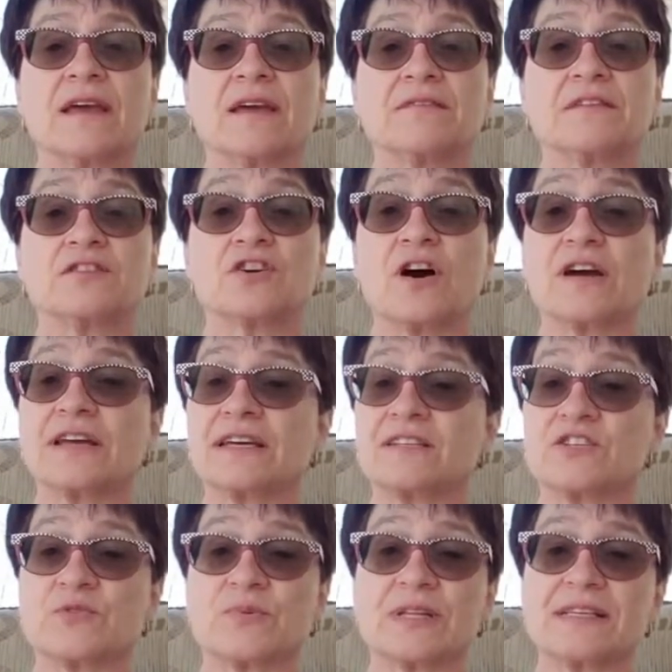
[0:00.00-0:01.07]
If a dog
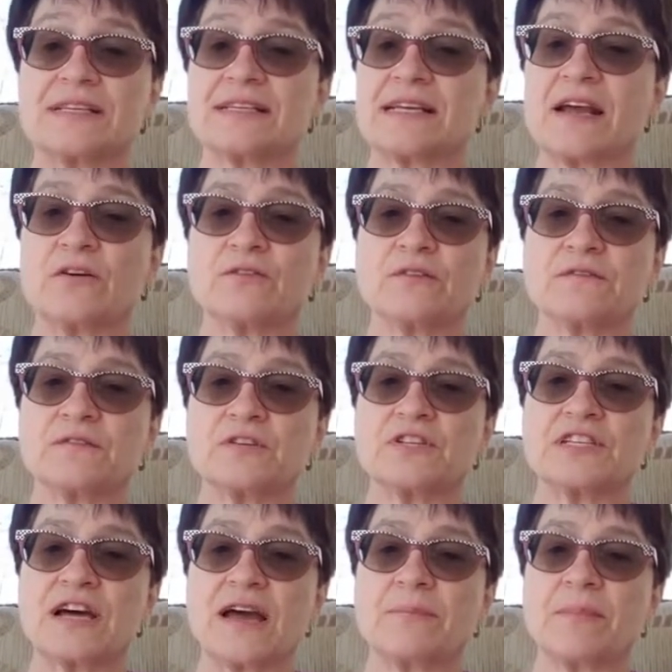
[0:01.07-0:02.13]
gets really scared the
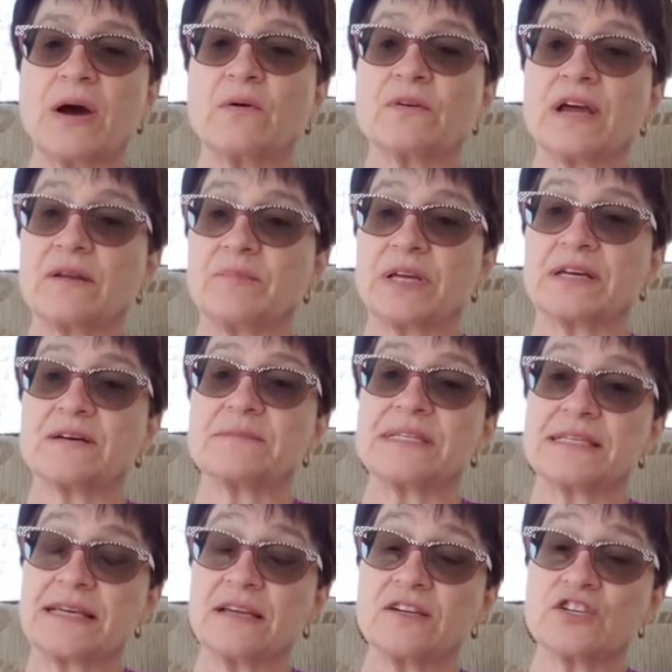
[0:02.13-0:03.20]
first time out and becomes
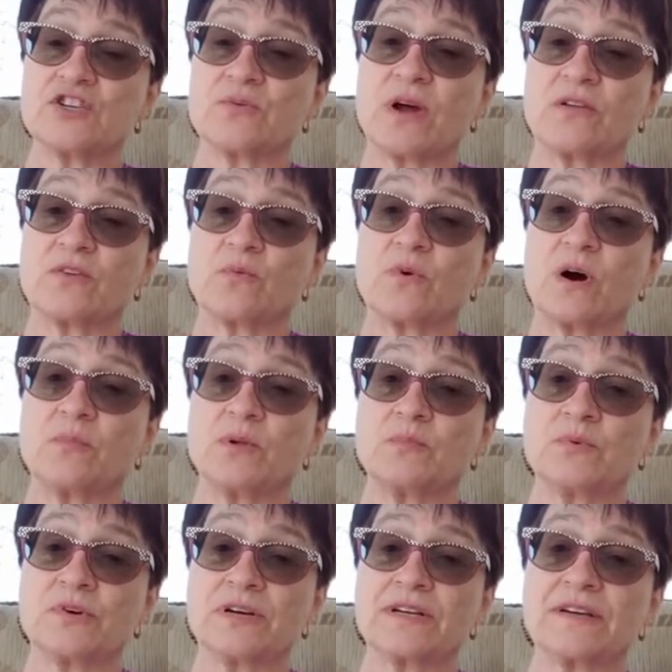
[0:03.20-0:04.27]
skittish around the wobble
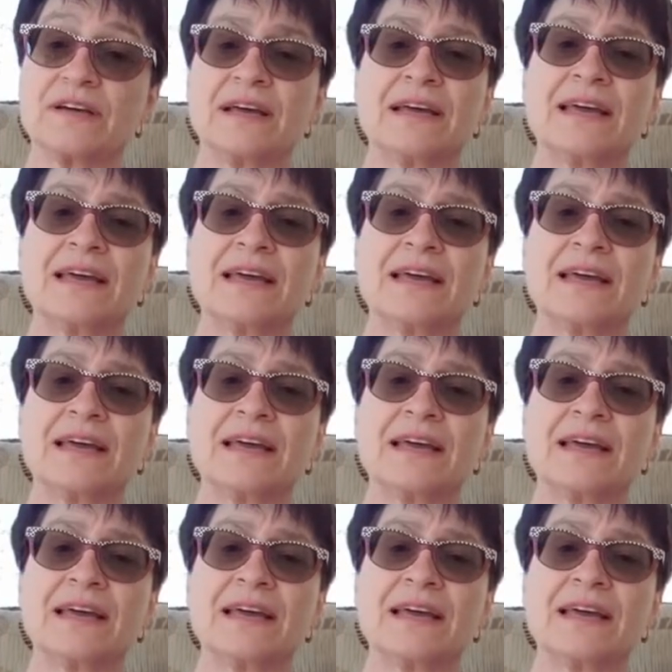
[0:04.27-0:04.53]
board,